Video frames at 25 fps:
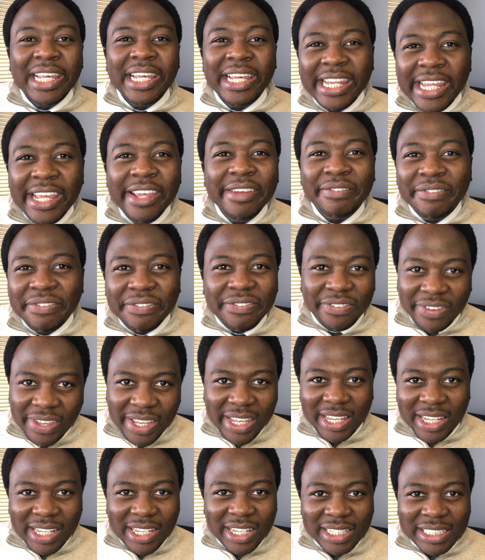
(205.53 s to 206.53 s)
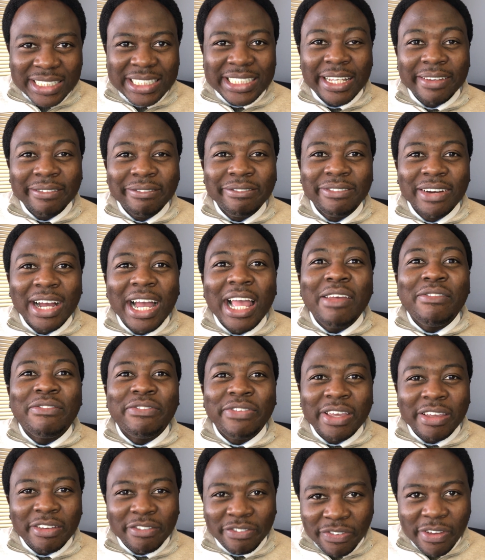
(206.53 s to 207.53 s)
living,
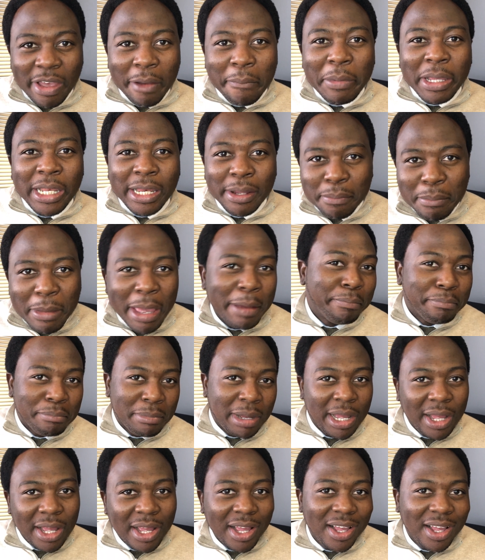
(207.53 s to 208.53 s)
surviving family member,